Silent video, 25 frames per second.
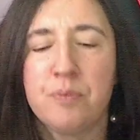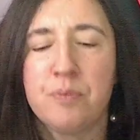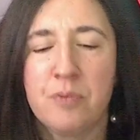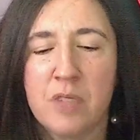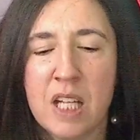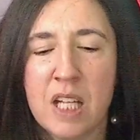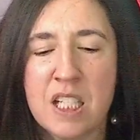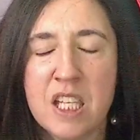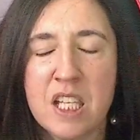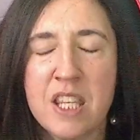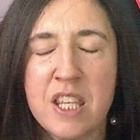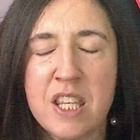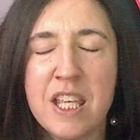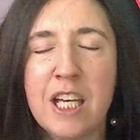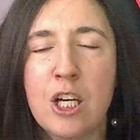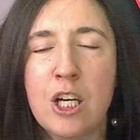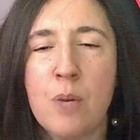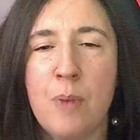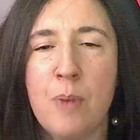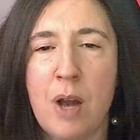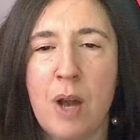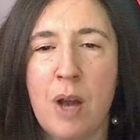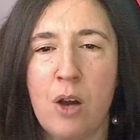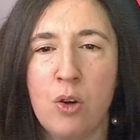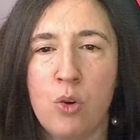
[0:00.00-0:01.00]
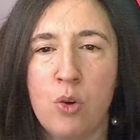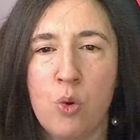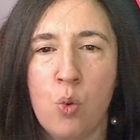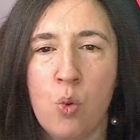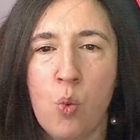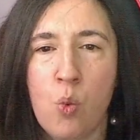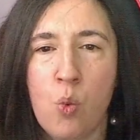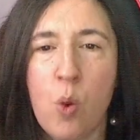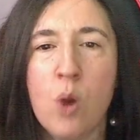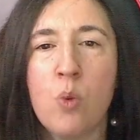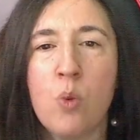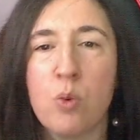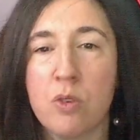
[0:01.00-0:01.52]
Let's think about
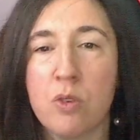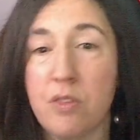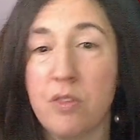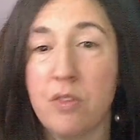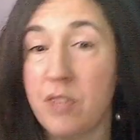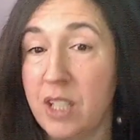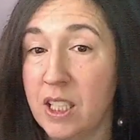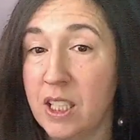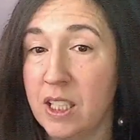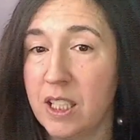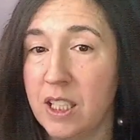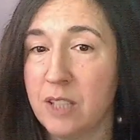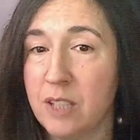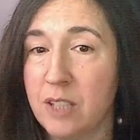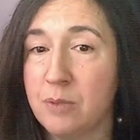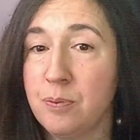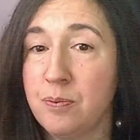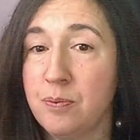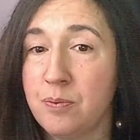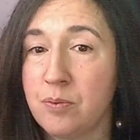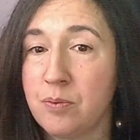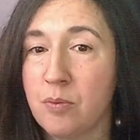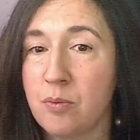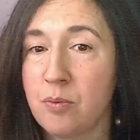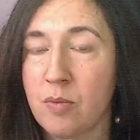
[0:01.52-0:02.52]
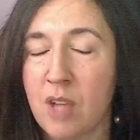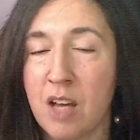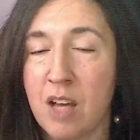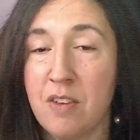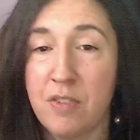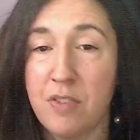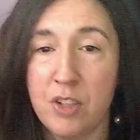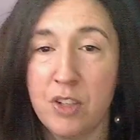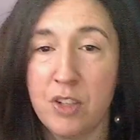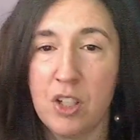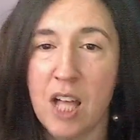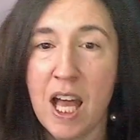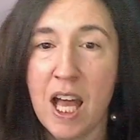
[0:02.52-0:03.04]
what we're feeling. I
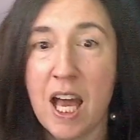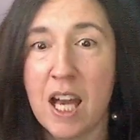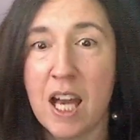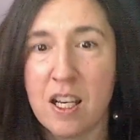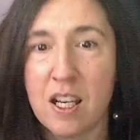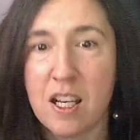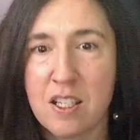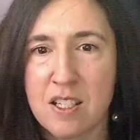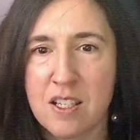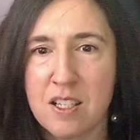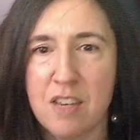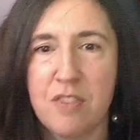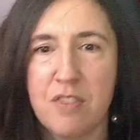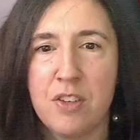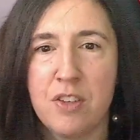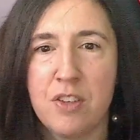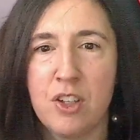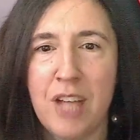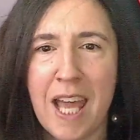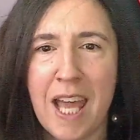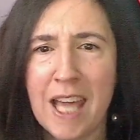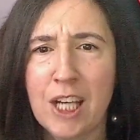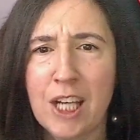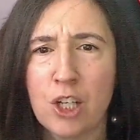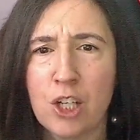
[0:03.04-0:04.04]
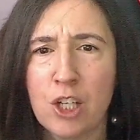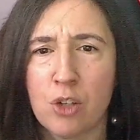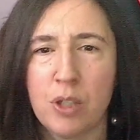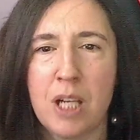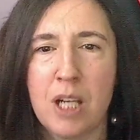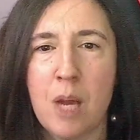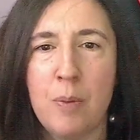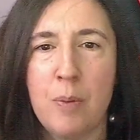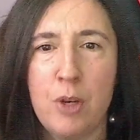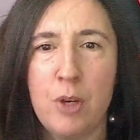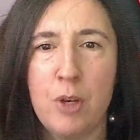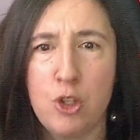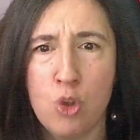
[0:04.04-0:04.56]
feel X, I feel angry,
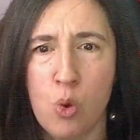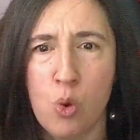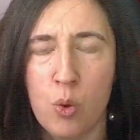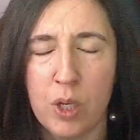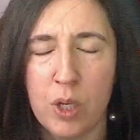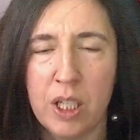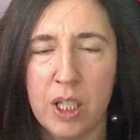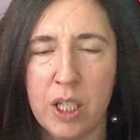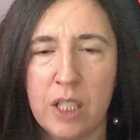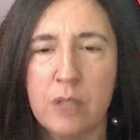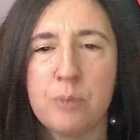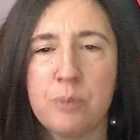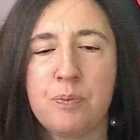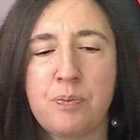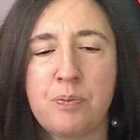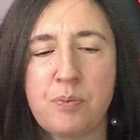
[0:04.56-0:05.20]
I'm annoyed,